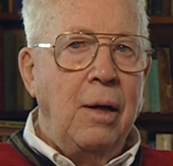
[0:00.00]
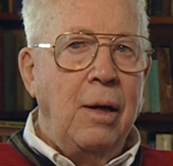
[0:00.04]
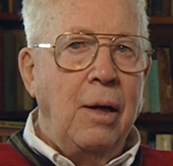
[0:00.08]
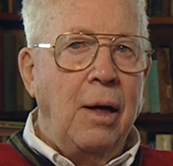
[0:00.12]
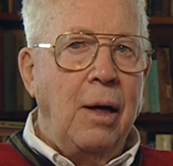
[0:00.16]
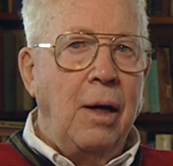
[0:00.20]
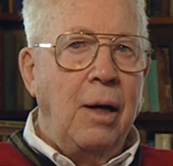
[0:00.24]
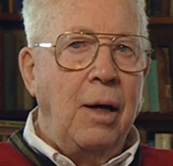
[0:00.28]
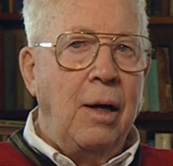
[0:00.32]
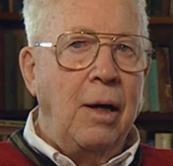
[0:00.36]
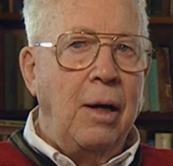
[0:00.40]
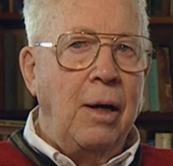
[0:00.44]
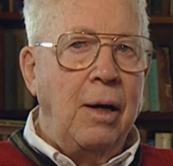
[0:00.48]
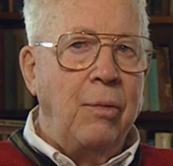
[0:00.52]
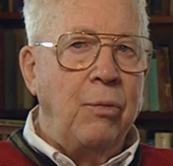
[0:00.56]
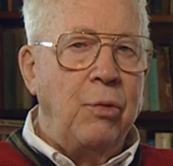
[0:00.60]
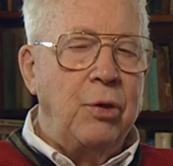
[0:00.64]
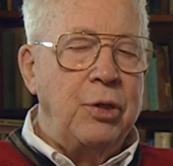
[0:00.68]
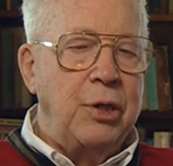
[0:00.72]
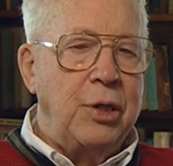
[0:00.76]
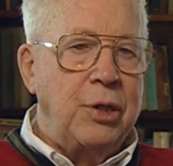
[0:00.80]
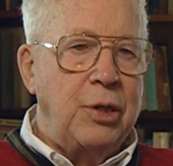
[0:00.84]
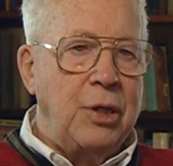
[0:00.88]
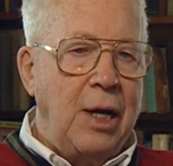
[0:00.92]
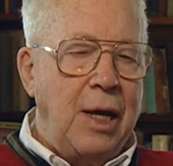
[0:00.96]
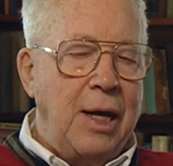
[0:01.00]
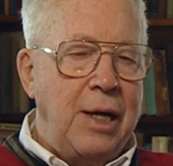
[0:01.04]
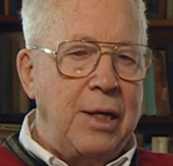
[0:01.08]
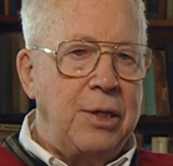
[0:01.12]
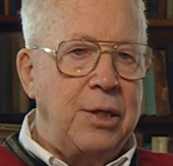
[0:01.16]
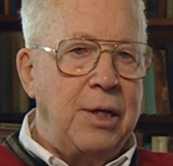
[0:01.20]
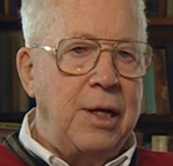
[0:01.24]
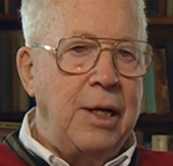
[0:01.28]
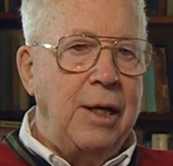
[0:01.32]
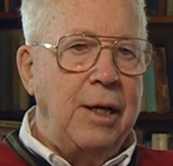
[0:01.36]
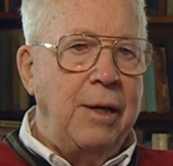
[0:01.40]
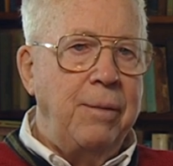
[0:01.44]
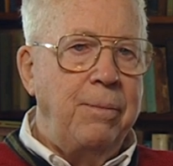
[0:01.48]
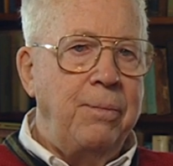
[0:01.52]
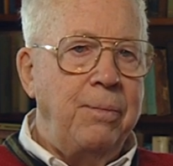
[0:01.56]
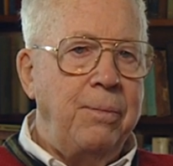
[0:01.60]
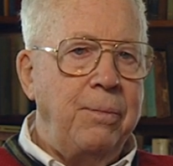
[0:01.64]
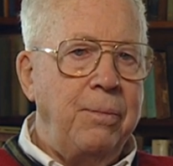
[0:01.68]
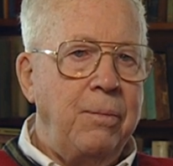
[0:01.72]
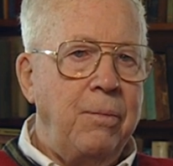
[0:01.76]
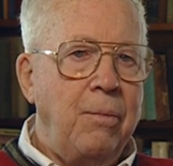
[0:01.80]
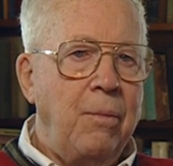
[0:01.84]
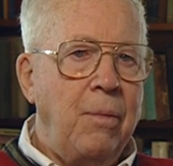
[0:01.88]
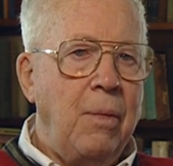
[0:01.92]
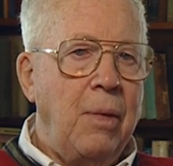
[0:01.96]
was his last name.
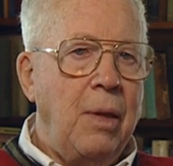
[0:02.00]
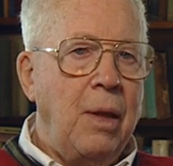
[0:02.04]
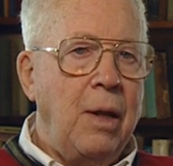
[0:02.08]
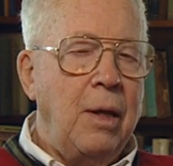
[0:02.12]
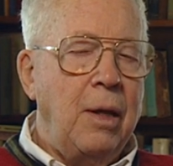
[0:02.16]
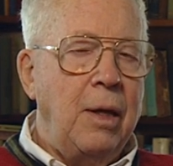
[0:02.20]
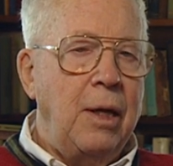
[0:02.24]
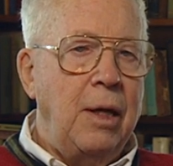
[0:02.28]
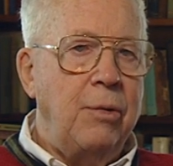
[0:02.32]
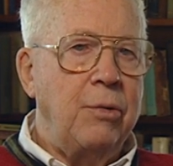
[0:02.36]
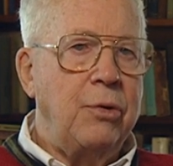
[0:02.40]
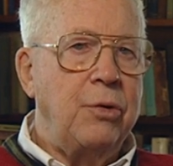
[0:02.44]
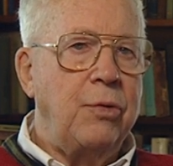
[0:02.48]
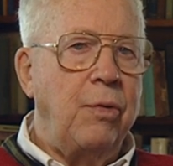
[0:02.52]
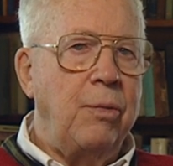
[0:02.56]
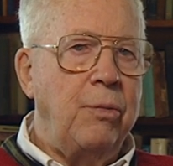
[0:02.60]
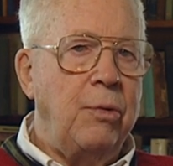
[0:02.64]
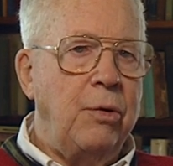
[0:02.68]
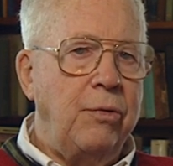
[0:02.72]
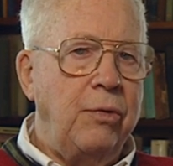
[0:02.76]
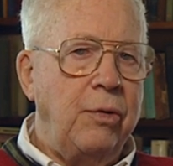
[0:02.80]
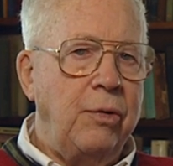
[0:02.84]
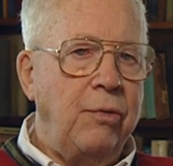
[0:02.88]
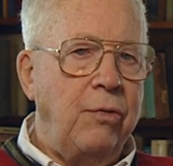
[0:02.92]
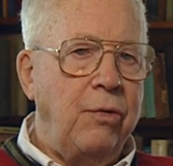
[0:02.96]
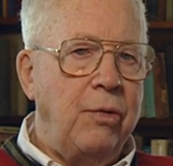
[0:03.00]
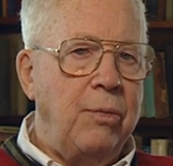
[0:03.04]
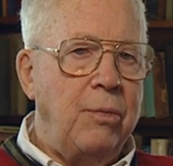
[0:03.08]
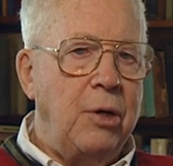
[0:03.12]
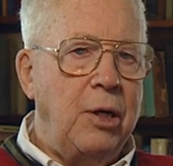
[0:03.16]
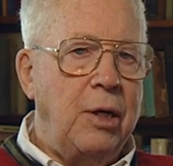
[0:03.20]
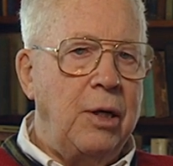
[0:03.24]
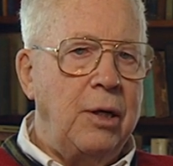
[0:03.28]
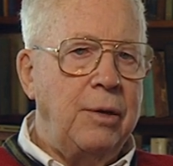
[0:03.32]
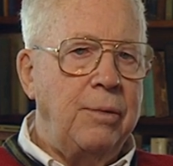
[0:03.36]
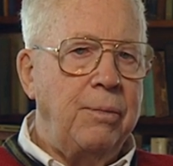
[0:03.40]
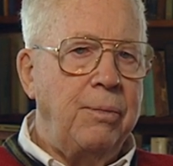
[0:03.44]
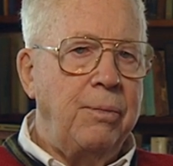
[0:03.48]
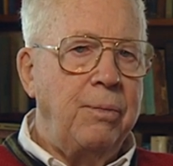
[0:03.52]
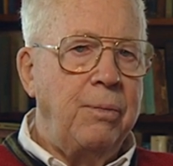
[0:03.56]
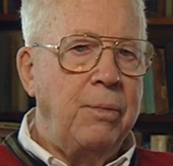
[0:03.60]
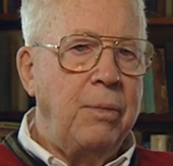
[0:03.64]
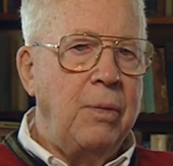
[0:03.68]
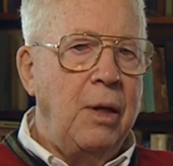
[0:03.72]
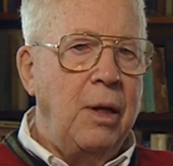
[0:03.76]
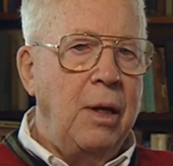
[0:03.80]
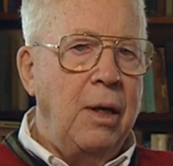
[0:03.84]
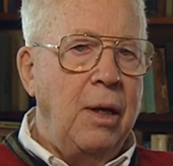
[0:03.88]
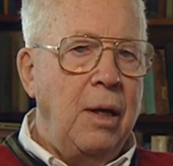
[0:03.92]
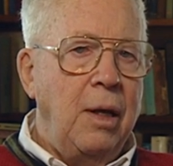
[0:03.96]
He was from over in Vermont.
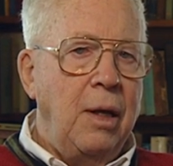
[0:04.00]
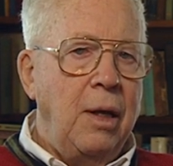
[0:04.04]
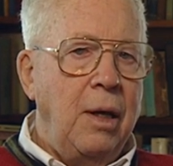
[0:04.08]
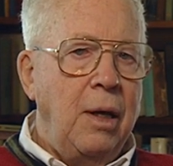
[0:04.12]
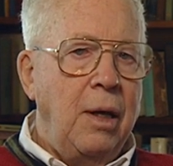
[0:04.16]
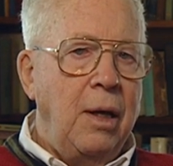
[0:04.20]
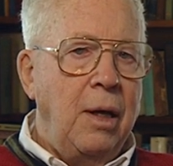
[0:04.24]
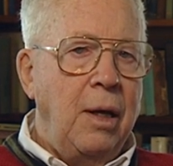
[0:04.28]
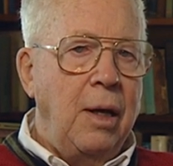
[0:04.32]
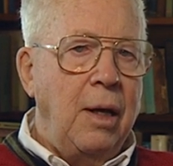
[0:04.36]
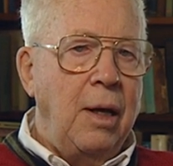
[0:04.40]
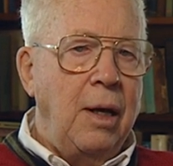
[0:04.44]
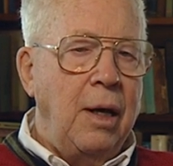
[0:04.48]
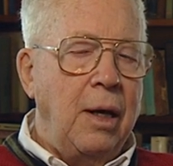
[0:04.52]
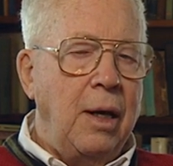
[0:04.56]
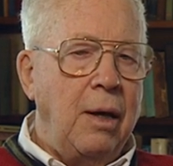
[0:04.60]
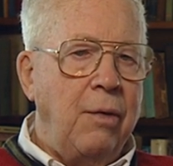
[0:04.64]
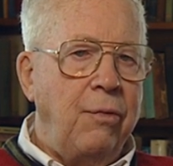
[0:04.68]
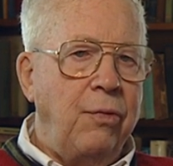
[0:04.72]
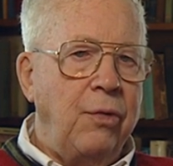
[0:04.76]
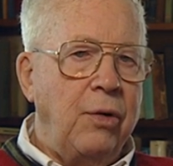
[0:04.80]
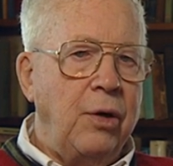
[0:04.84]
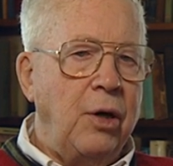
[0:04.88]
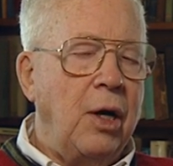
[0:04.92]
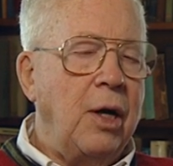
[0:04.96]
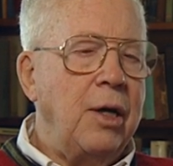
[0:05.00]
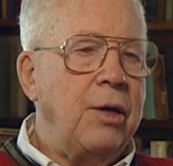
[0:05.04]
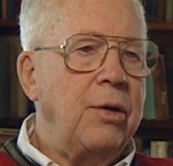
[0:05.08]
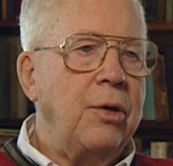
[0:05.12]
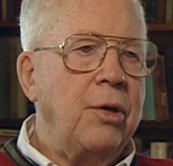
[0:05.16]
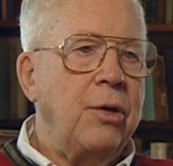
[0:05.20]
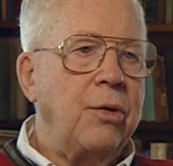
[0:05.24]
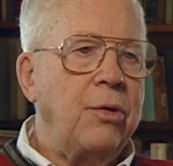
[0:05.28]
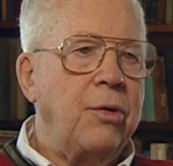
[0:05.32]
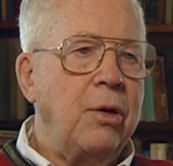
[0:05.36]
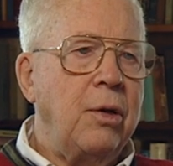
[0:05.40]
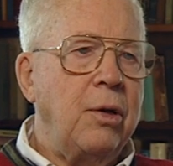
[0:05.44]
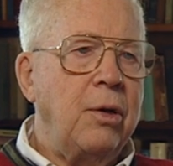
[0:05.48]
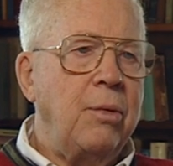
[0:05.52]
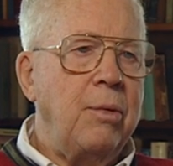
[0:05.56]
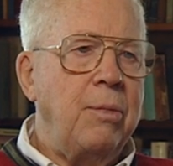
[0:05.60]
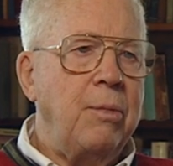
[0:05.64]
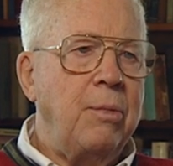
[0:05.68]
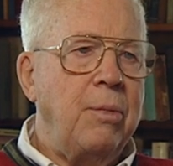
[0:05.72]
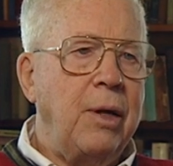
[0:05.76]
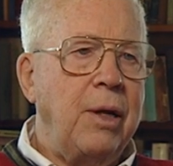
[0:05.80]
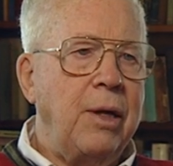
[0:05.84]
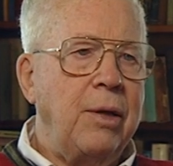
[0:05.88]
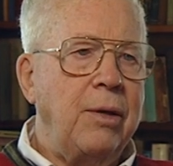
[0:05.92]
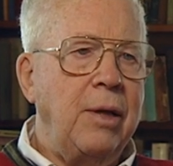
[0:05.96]
And I've forgotten the third
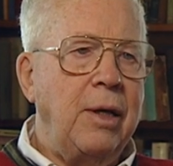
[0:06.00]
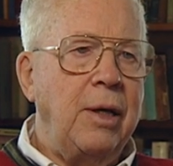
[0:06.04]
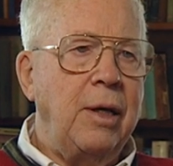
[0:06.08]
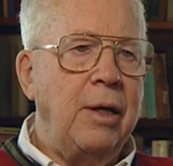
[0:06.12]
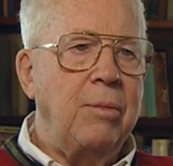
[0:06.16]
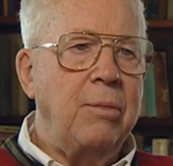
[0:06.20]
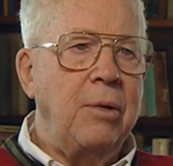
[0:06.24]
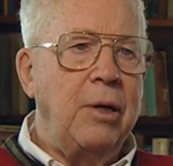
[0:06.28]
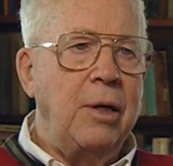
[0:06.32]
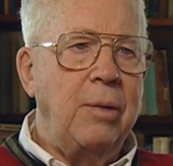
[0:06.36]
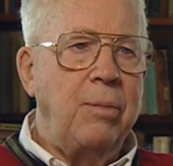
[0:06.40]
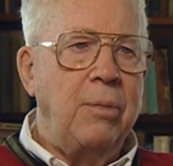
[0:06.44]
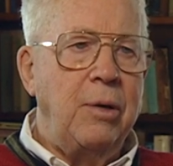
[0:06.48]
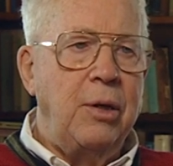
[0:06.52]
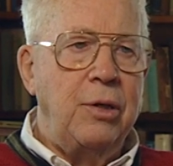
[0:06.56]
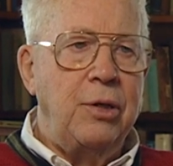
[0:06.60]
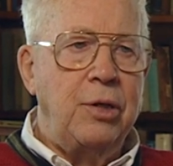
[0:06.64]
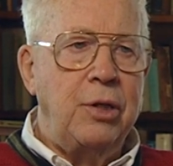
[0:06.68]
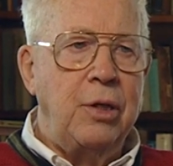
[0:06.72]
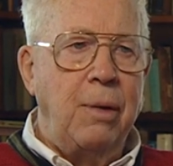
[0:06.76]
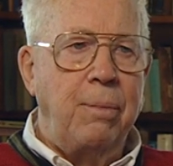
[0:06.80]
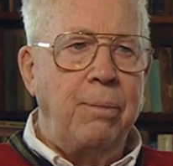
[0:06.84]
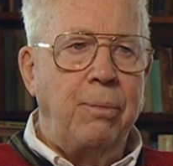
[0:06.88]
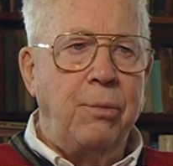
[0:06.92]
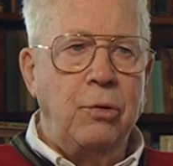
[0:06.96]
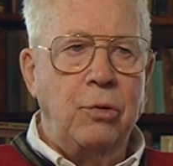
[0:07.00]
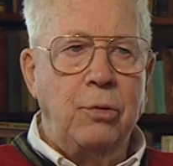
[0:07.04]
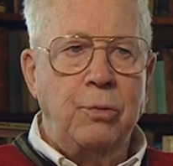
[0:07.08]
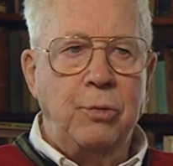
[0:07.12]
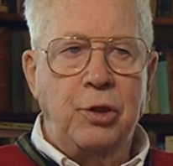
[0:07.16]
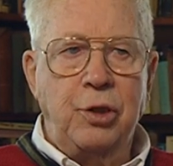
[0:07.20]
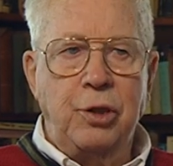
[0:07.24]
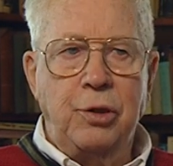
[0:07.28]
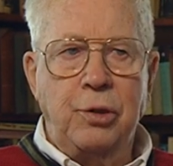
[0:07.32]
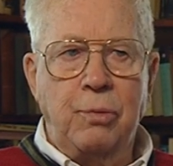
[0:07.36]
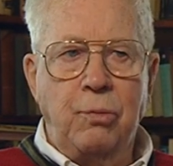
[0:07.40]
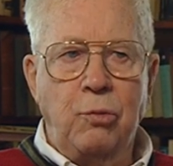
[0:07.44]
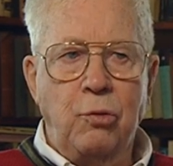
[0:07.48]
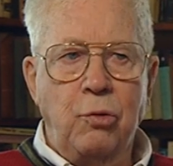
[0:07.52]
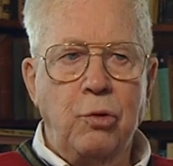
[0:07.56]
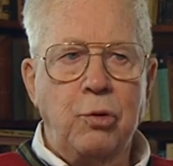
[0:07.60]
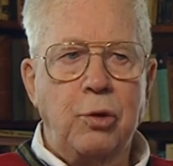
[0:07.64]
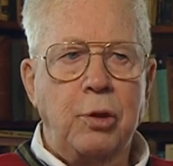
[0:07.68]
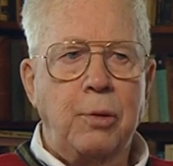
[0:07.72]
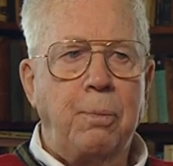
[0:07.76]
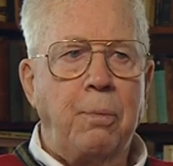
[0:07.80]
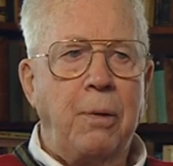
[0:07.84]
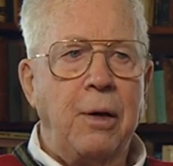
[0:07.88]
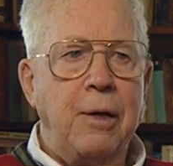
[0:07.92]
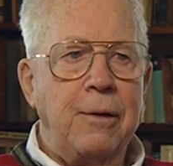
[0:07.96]
one, but I think it might have been Sepp
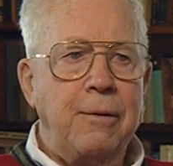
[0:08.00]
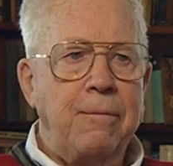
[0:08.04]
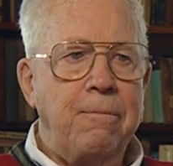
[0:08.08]
Ruschp.